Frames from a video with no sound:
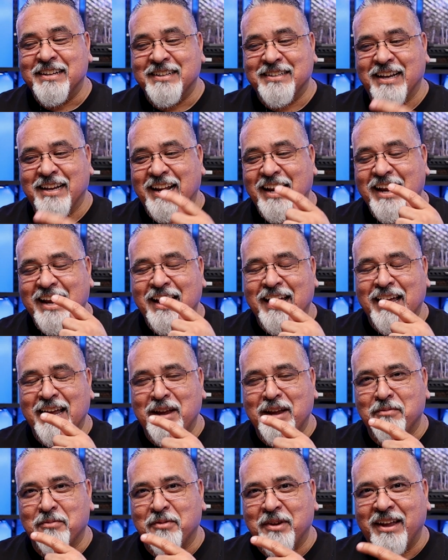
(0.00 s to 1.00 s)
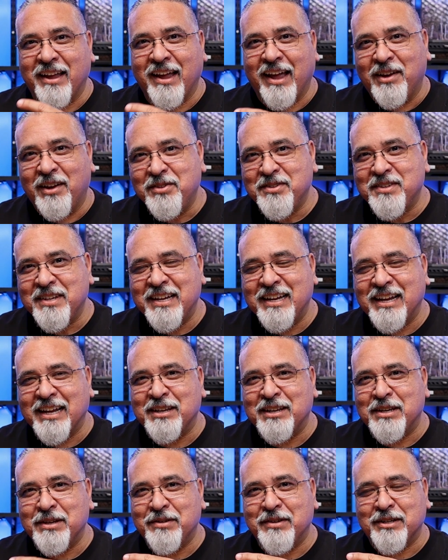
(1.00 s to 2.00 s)
Today I am rehousing
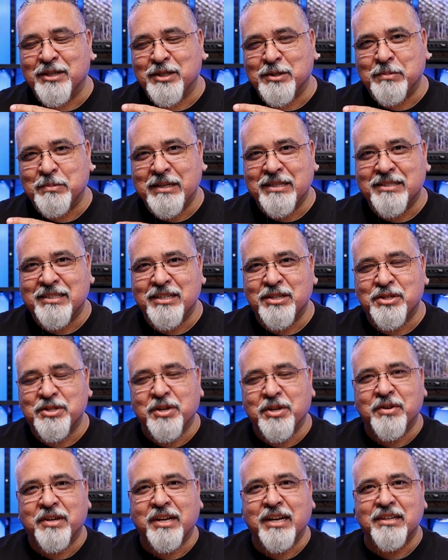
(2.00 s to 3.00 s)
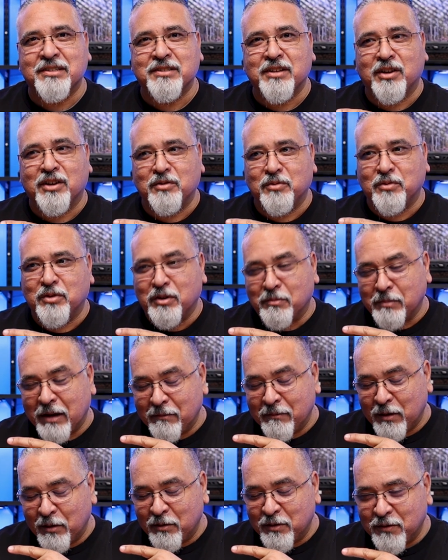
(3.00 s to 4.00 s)
and doing a species showcase on one of my
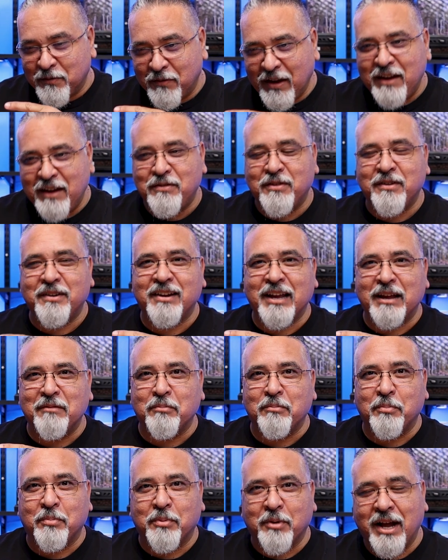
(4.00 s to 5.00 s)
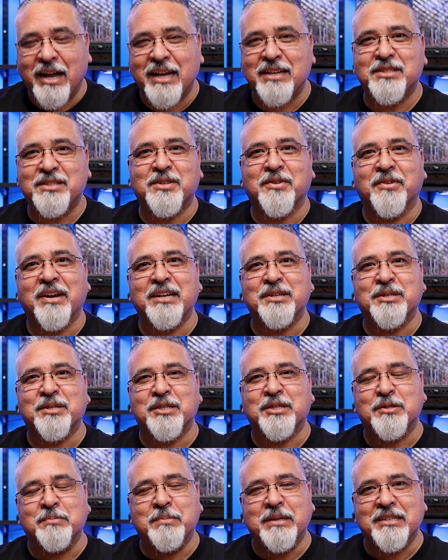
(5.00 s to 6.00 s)
most favorite and prized
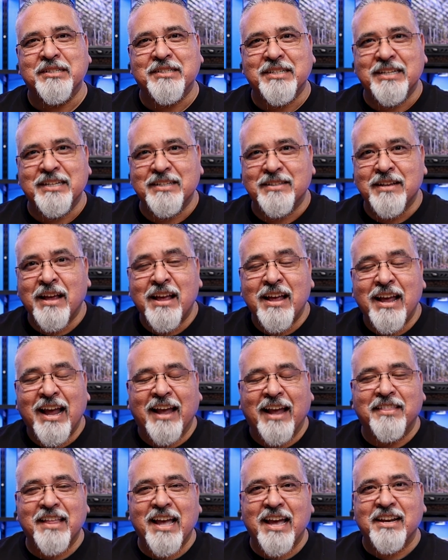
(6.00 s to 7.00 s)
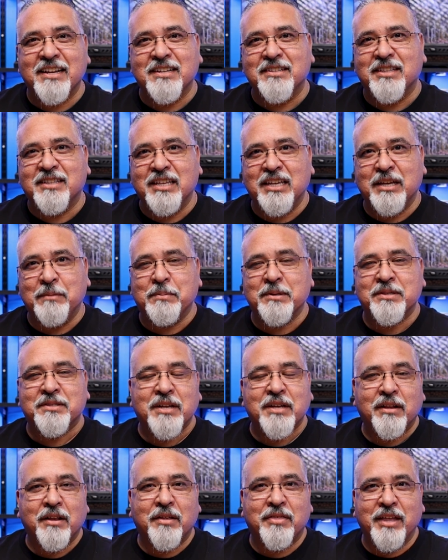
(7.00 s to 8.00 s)
tarantula species, and that is the
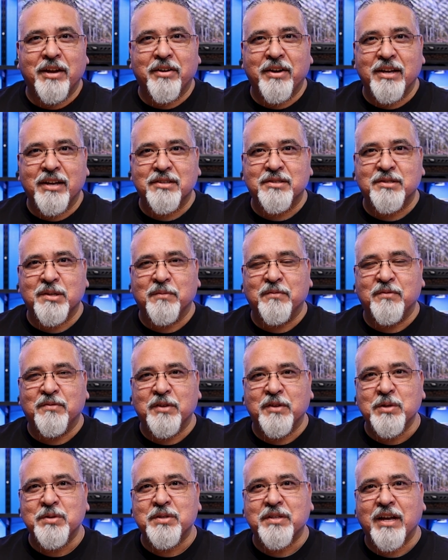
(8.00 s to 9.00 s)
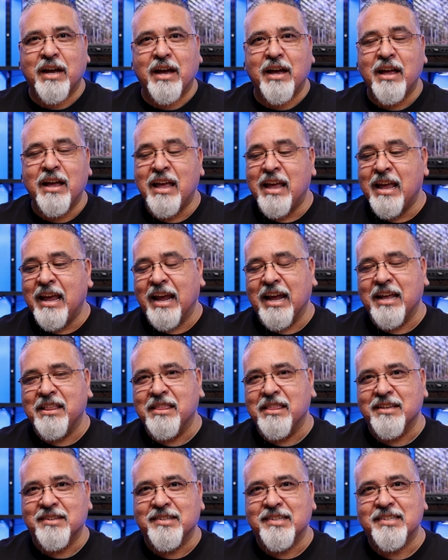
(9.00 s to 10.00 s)
Poecilotheria subfusca,
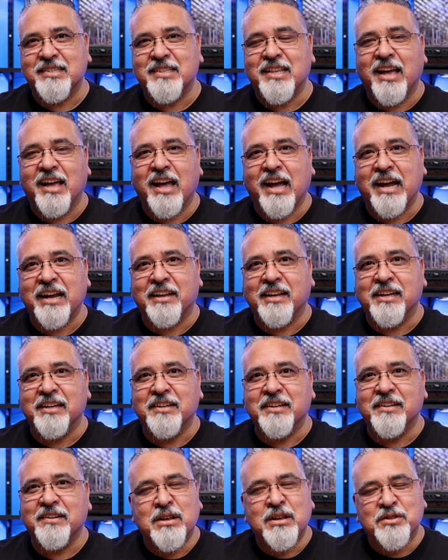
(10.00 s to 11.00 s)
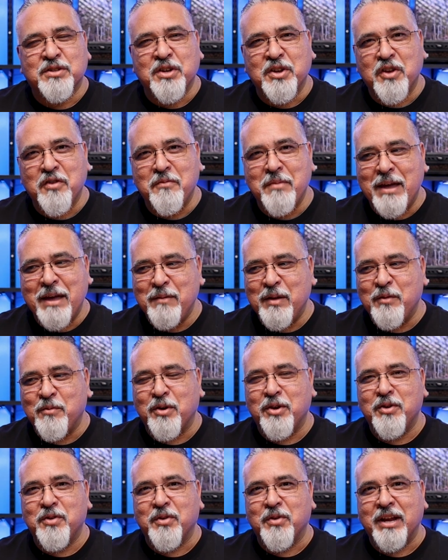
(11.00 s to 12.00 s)
and this is the Highland. So you may be
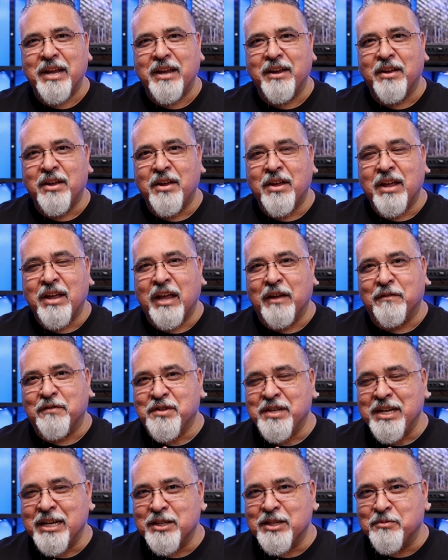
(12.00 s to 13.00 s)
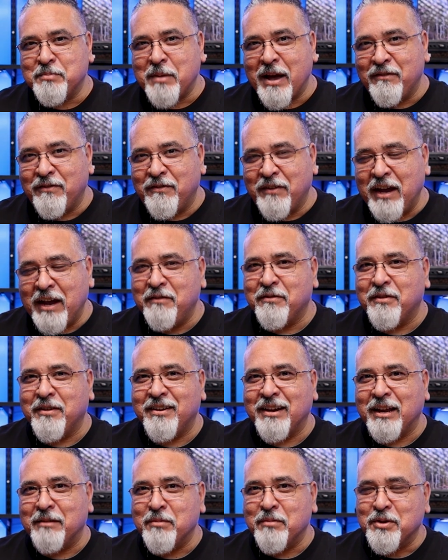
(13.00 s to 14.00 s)
wondering, if she is my
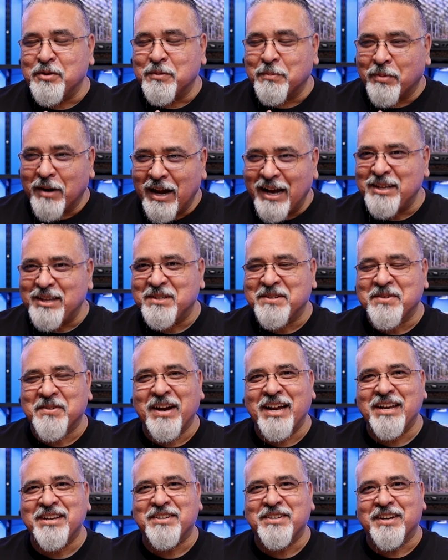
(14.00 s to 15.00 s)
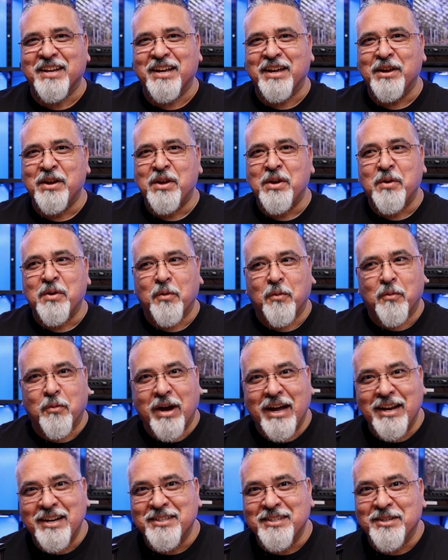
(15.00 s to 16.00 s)
favorite and most prized tarantula,
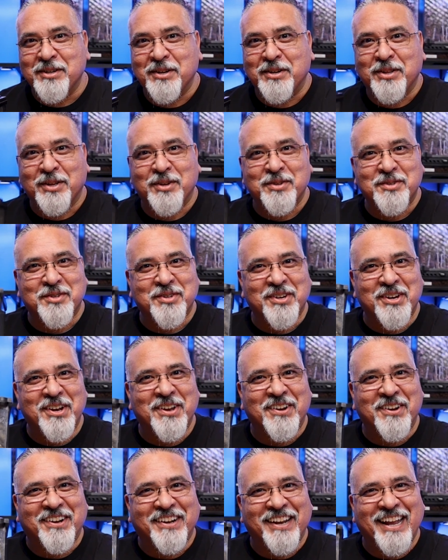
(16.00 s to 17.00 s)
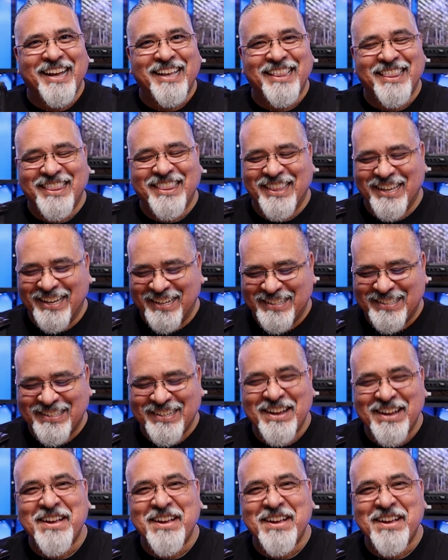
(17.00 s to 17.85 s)
why does her enclosure look like this?